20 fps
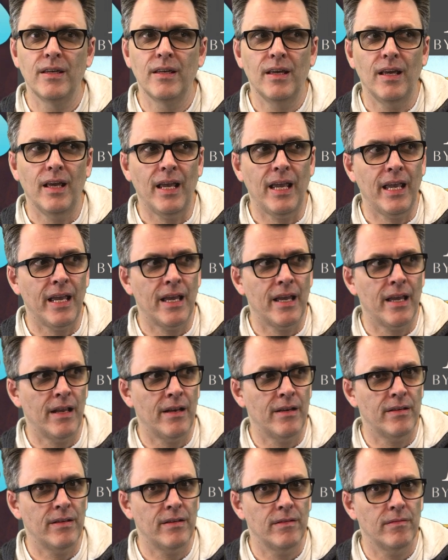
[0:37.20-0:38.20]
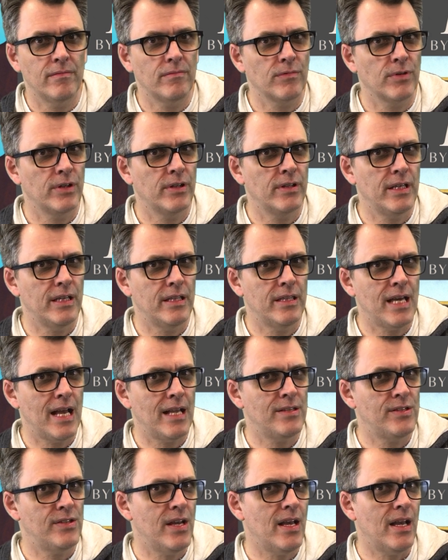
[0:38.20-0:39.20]
And really,
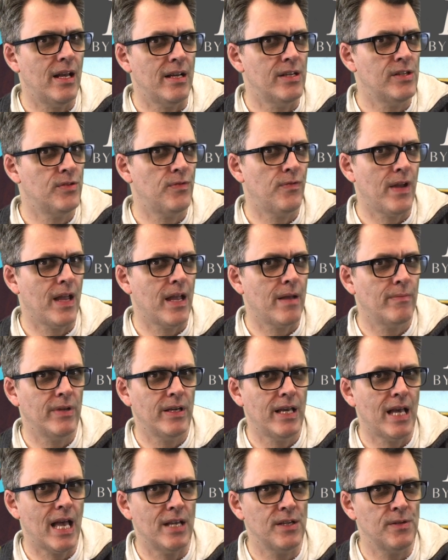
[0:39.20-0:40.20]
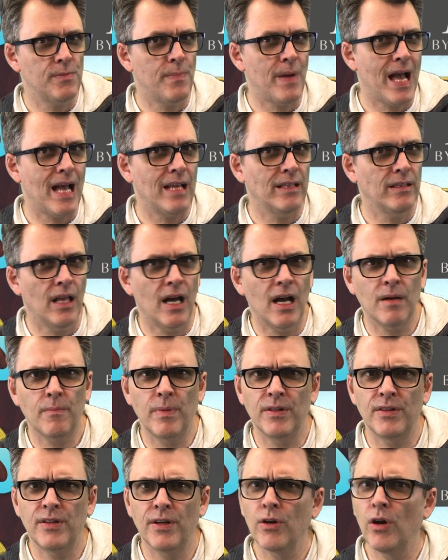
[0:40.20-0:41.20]
that's it. His family has bad luck,
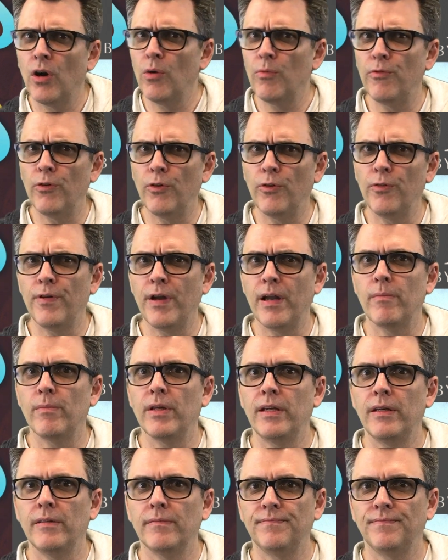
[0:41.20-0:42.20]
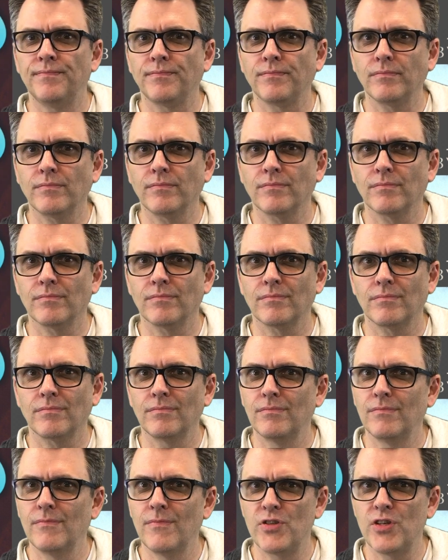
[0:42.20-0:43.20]
but they're a hopeful family.
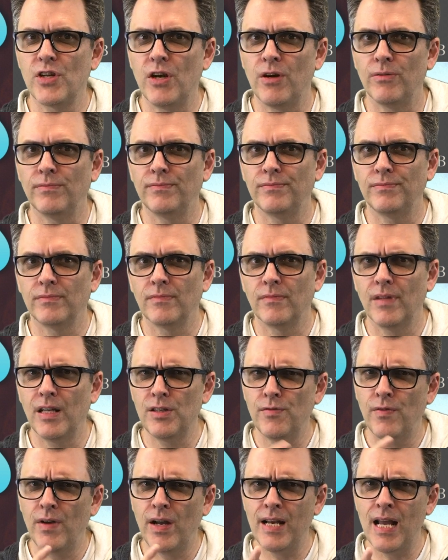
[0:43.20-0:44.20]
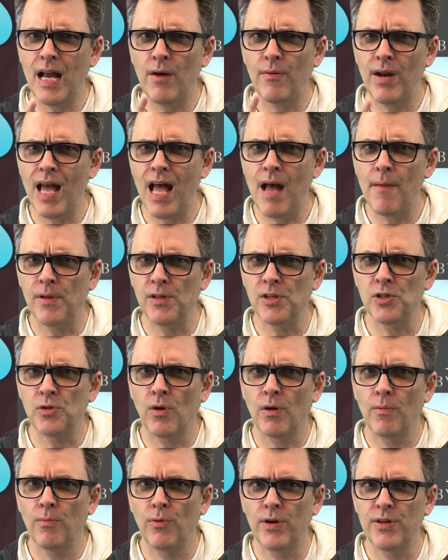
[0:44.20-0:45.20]
So, let's find out what happens to
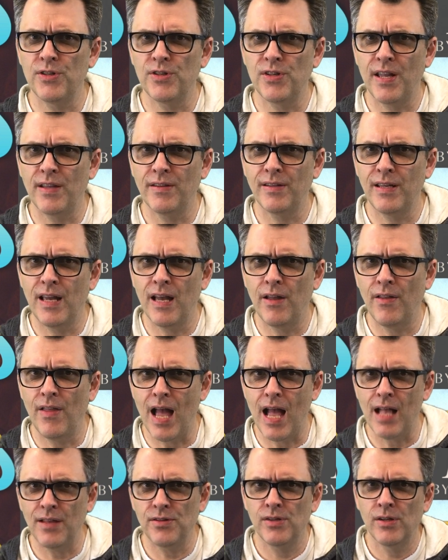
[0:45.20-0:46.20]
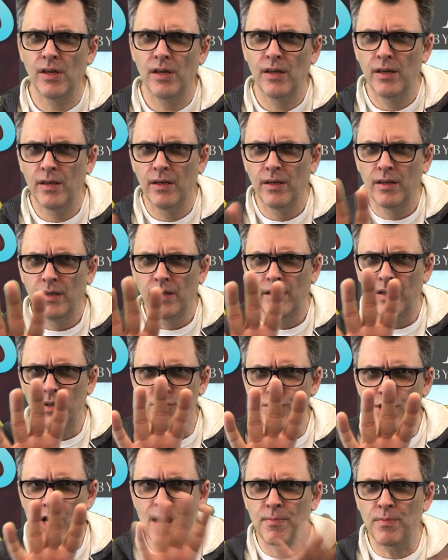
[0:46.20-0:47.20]
our boy Stanley Yelnats in
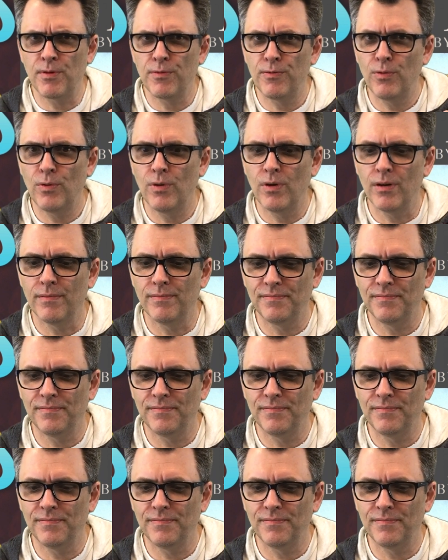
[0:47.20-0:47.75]
chapter 4.